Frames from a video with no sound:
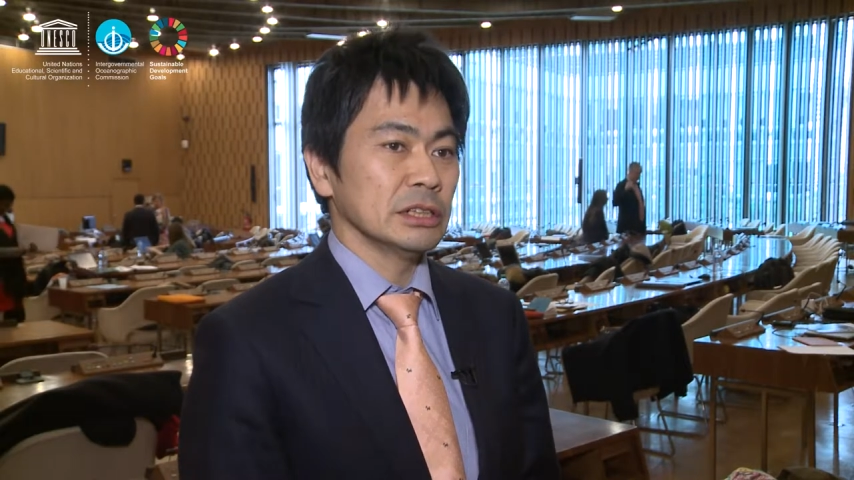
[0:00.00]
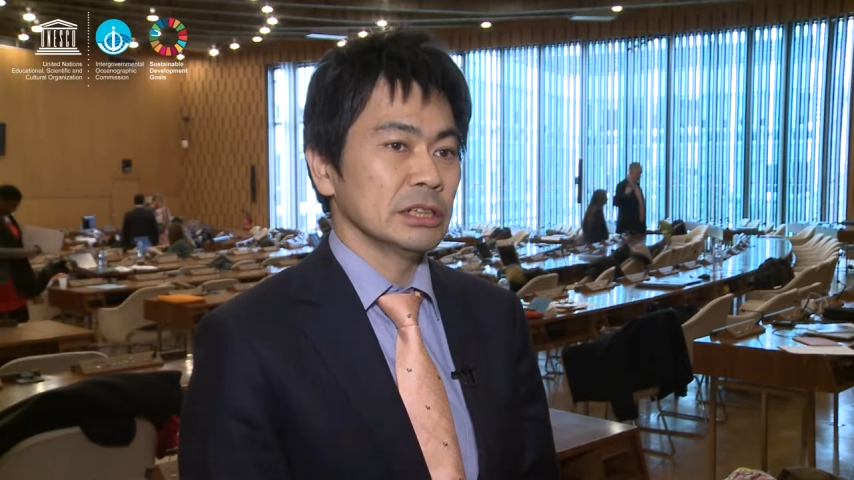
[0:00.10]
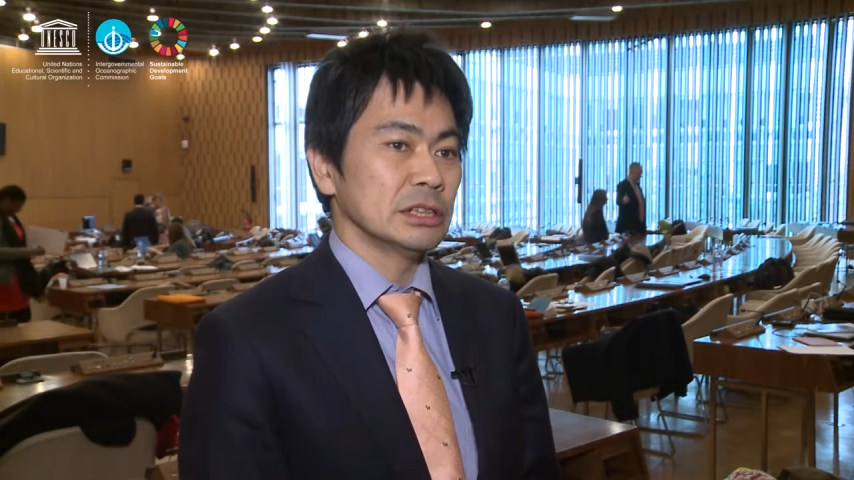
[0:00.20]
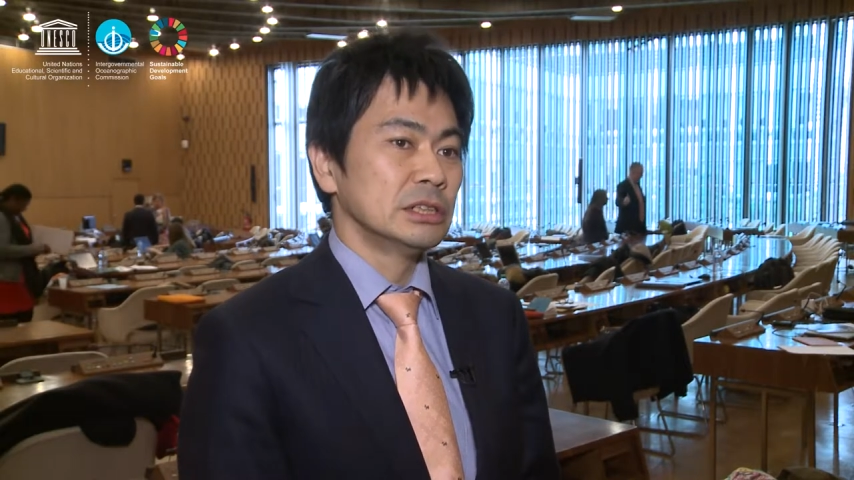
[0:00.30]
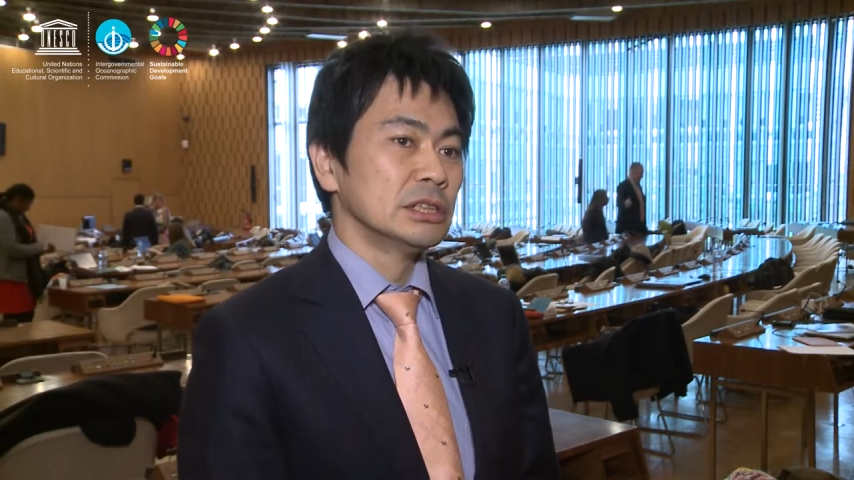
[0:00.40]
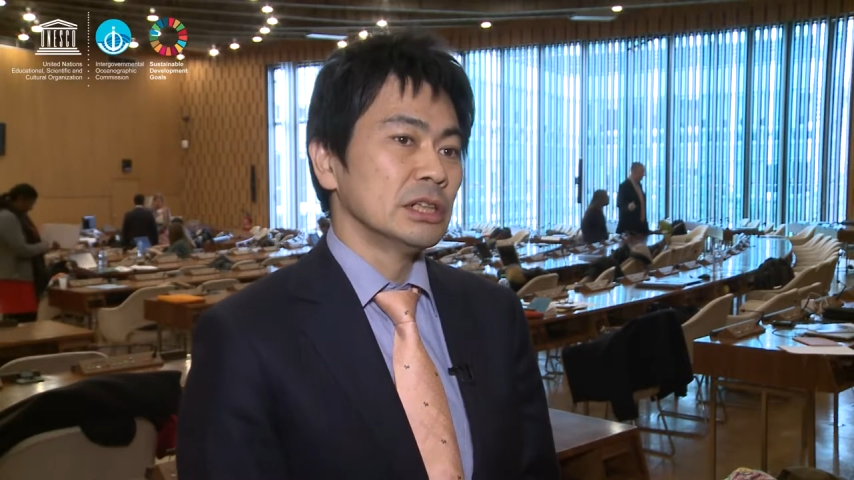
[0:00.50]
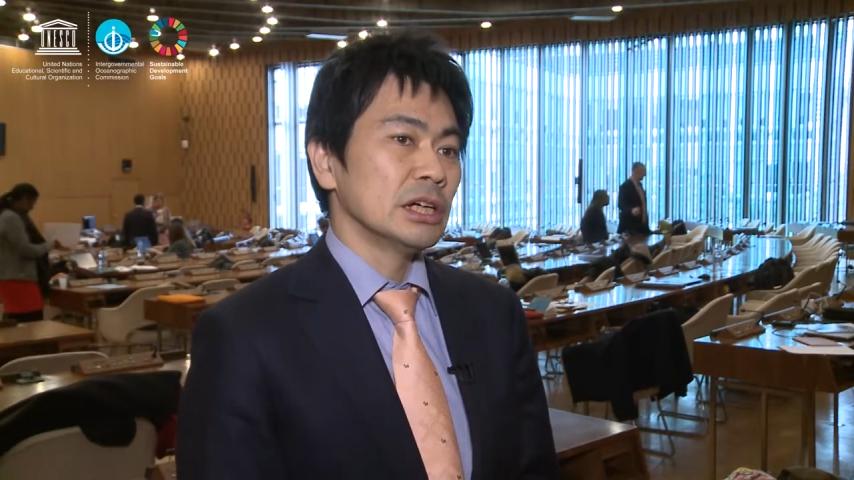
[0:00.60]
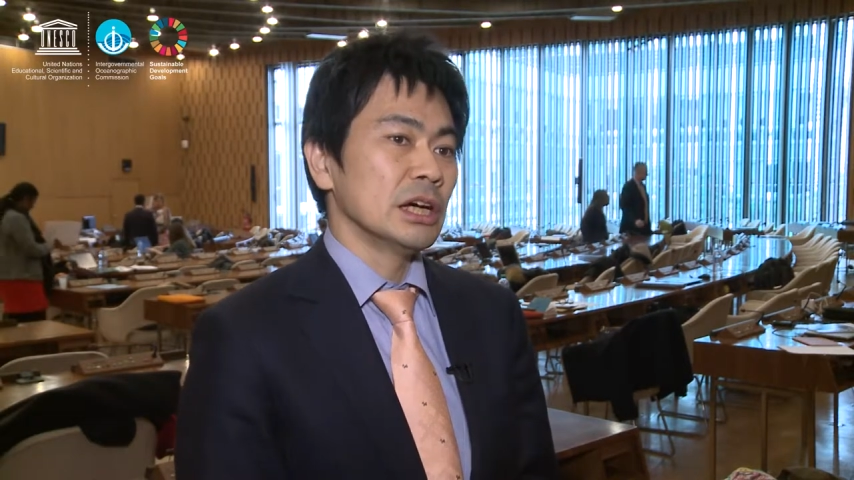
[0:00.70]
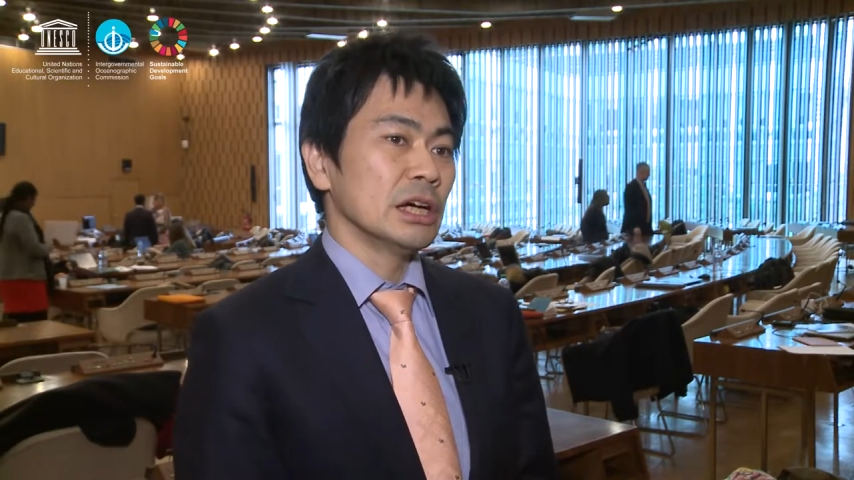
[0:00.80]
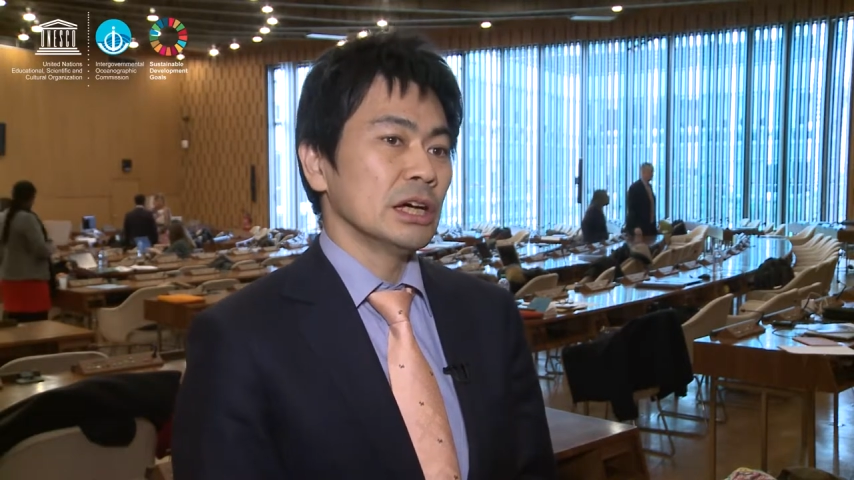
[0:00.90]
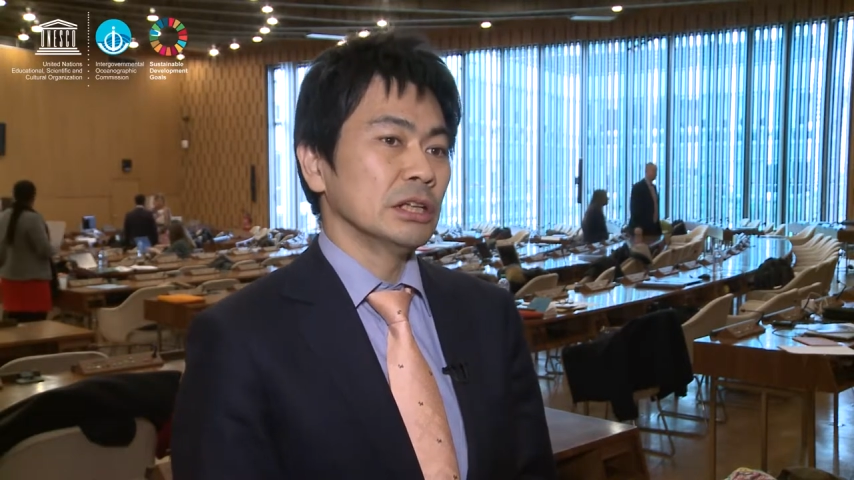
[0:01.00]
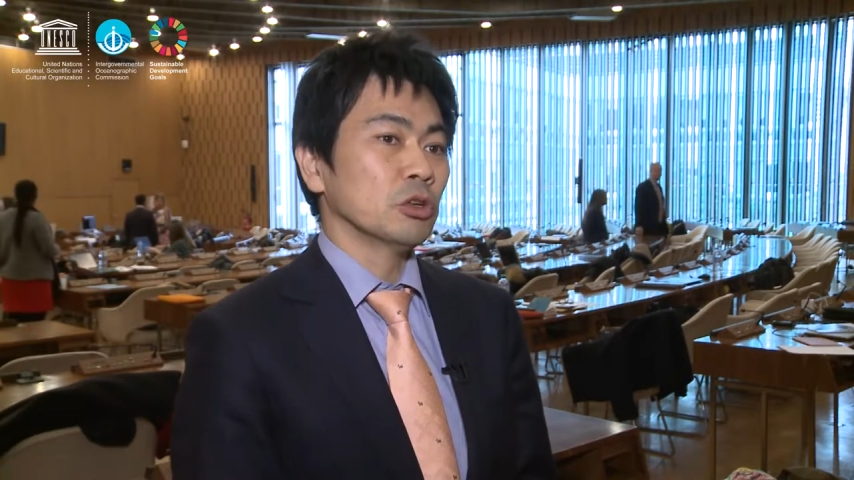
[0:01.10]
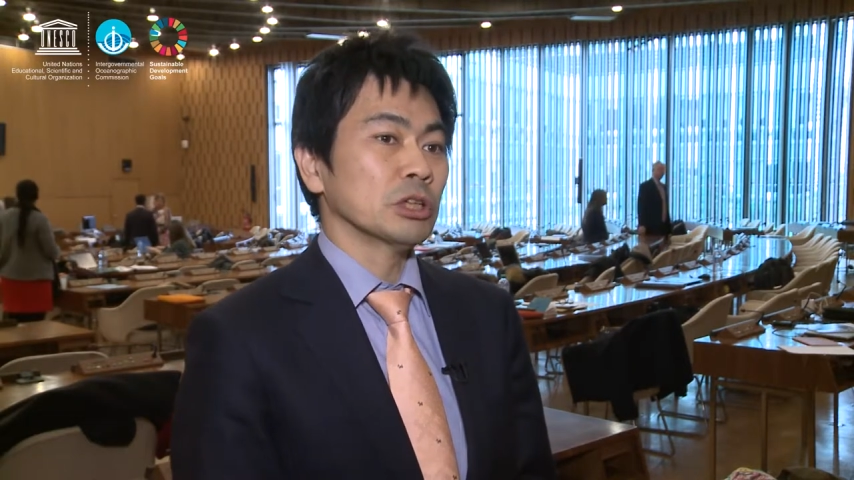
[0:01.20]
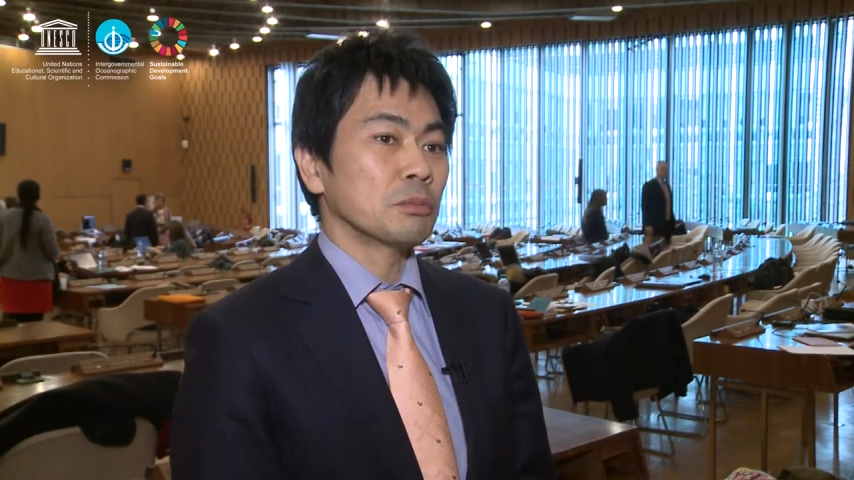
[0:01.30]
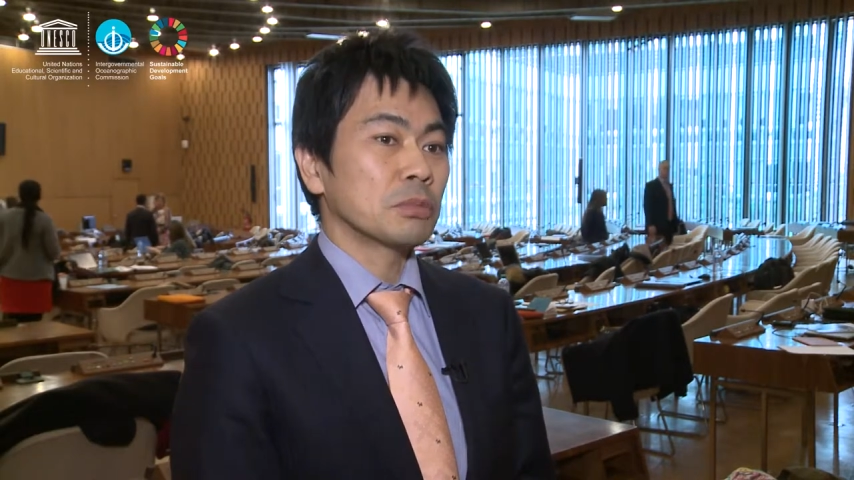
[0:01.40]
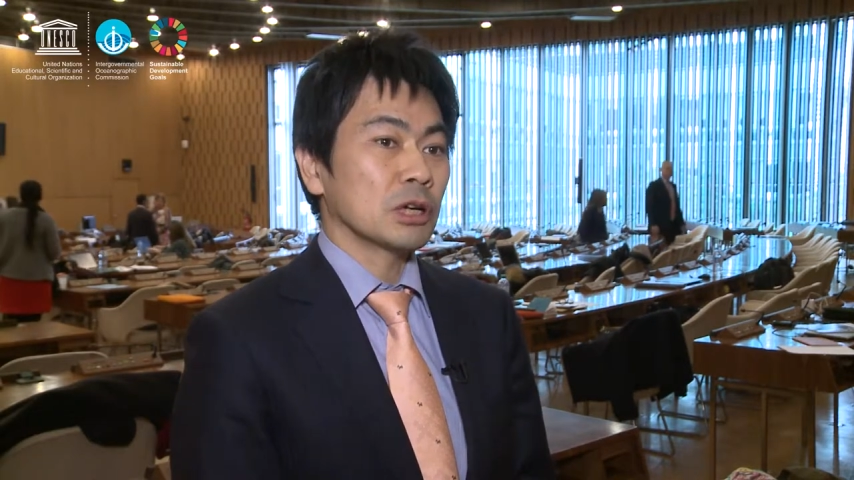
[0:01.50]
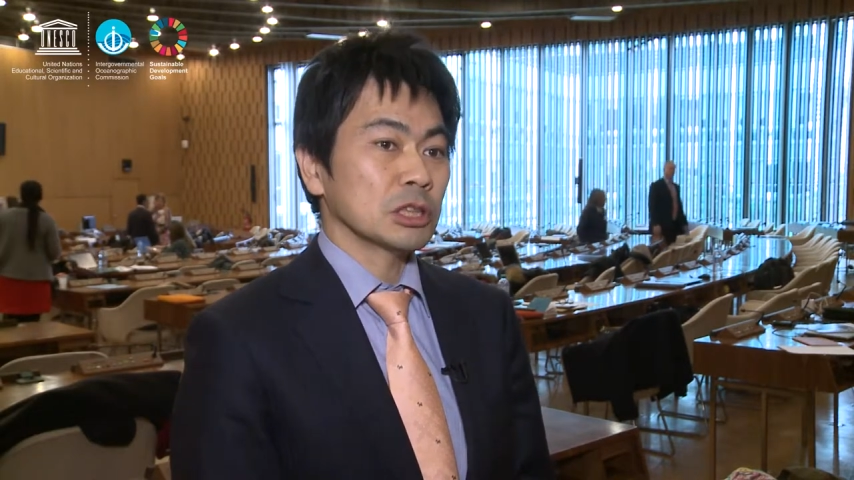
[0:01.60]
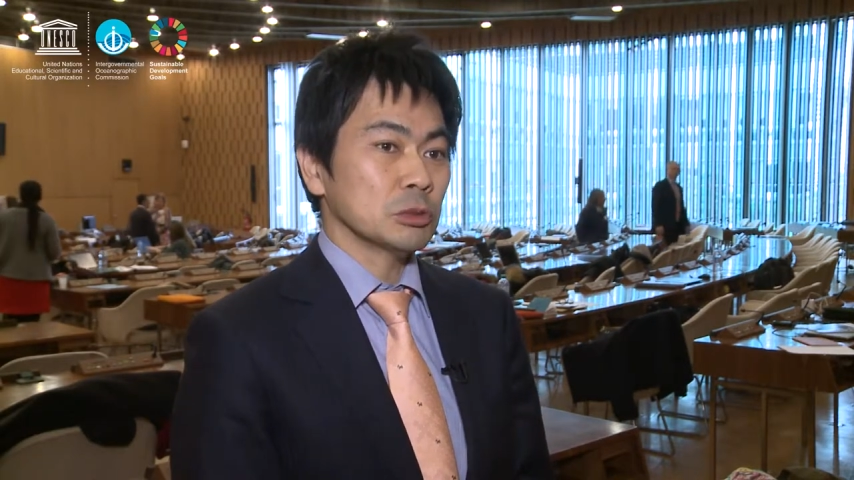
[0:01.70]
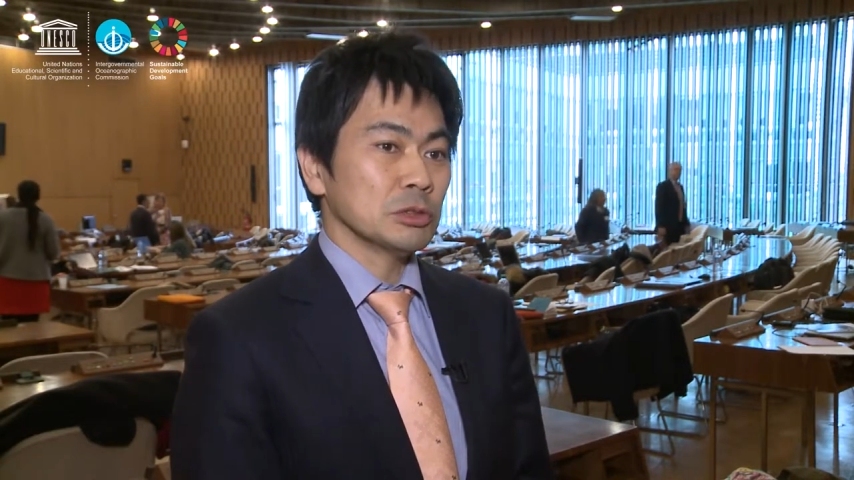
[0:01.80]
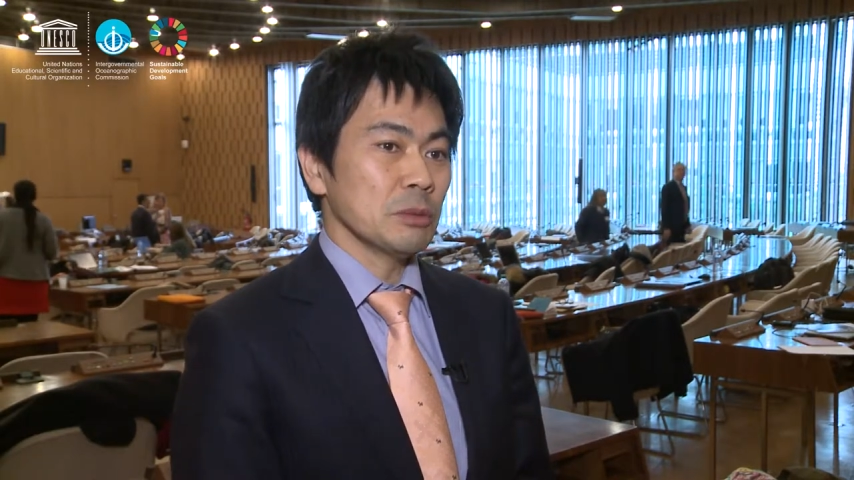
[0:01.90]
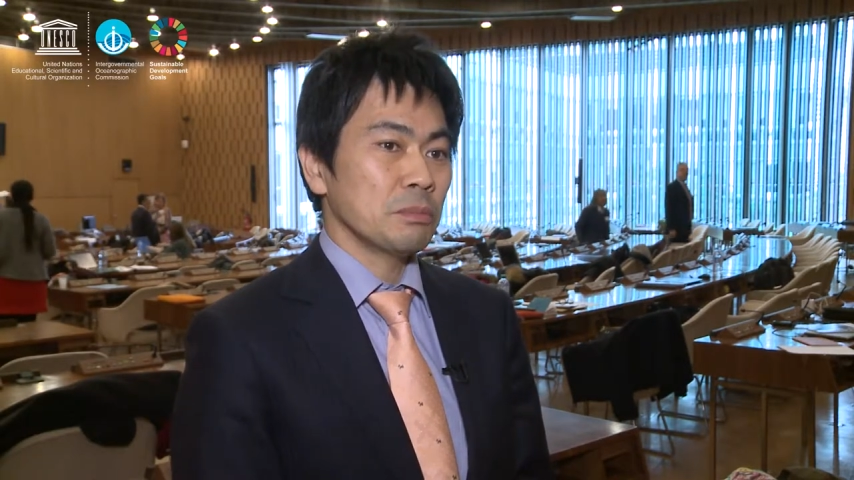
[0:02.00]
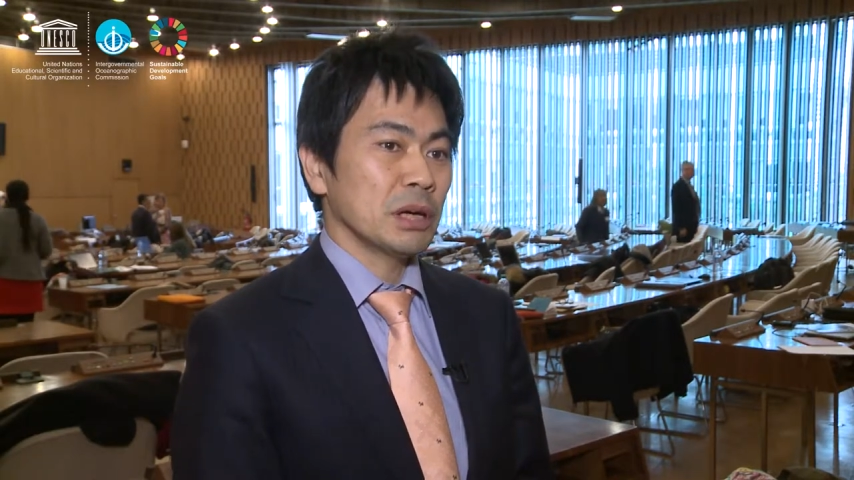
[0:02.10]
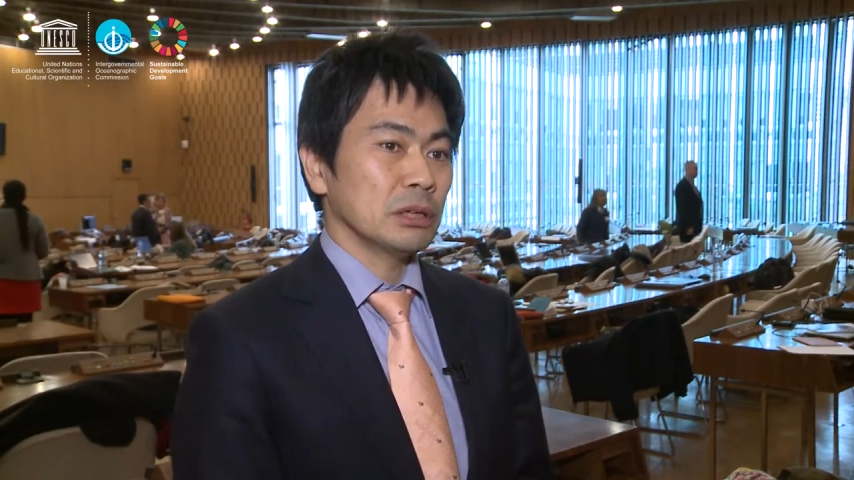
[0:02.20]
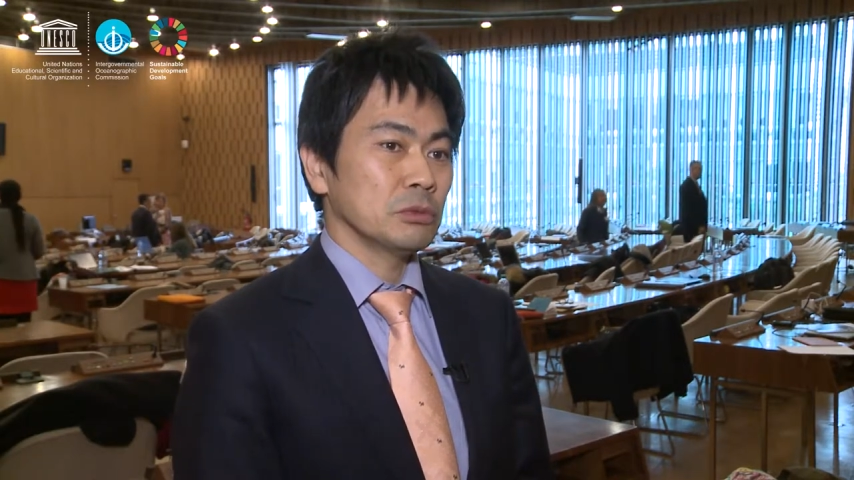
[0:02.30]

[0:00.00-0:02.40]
the northern part of Japan,